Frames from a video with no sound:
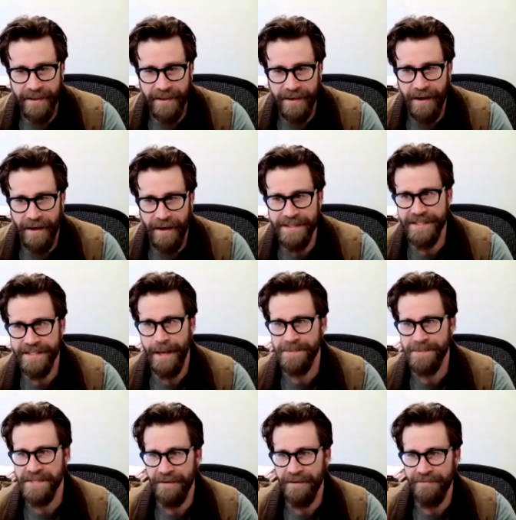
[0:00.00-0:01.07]

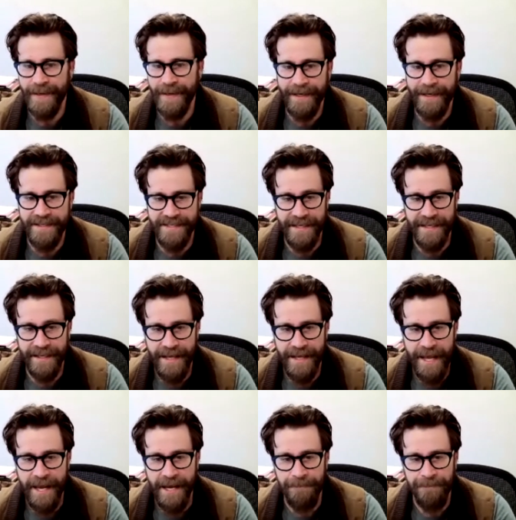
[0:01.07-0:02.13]
concepts of being a
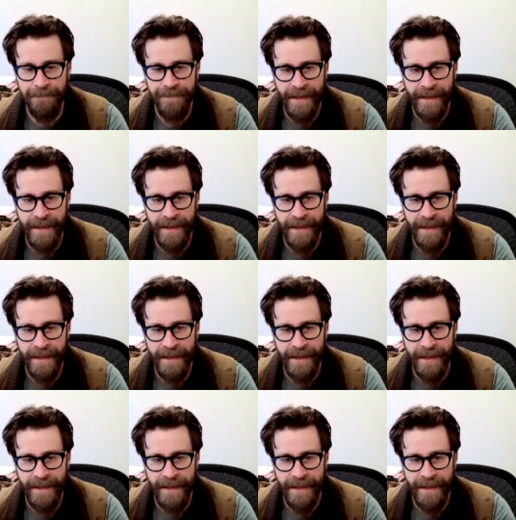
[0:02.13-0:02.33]
CNA